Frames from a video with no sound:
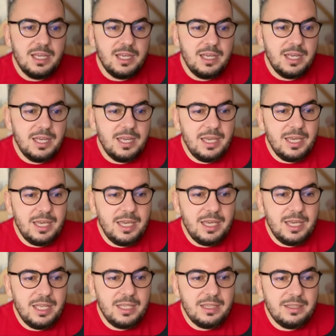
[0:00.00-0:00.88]

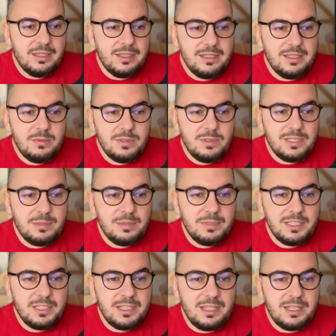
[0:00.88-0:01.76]
And this was
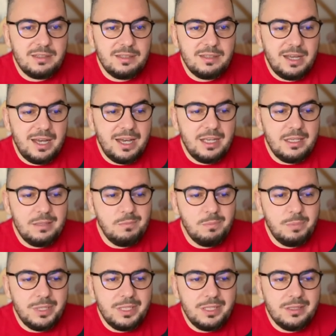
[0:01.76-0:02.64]
something that I
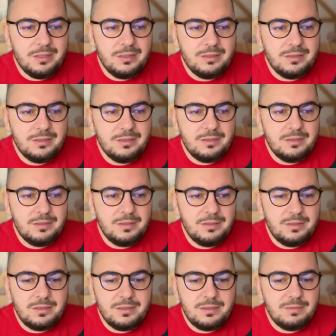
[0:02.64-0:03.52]
built.
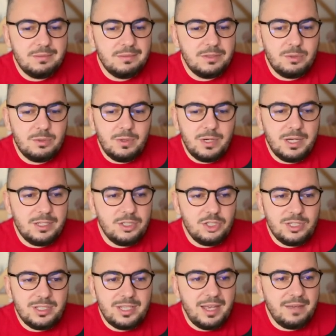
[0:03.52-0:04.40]
So I
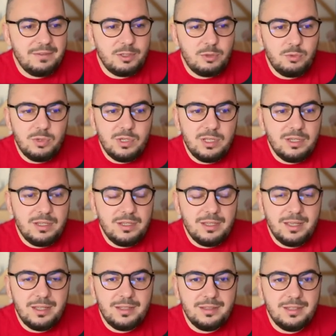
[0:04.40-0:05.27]
just have the
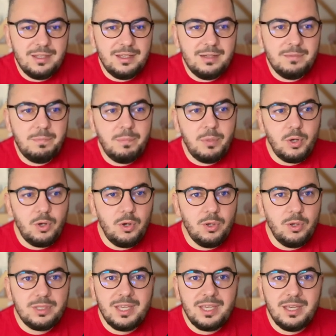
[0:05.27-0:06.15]
query, and then
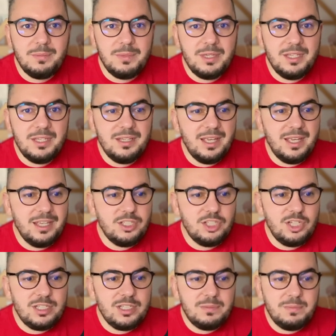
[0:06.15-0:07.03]
Paul came in
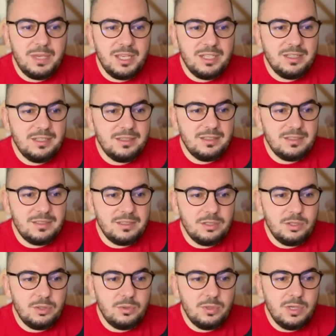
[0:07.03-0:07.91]
and just made it
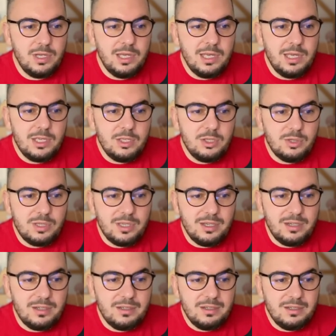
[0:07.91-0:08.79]
so you
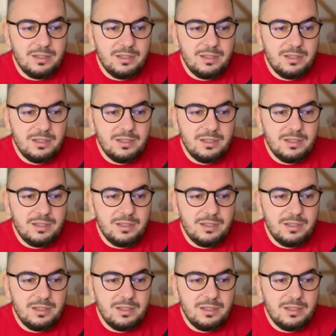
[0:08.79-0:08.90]
can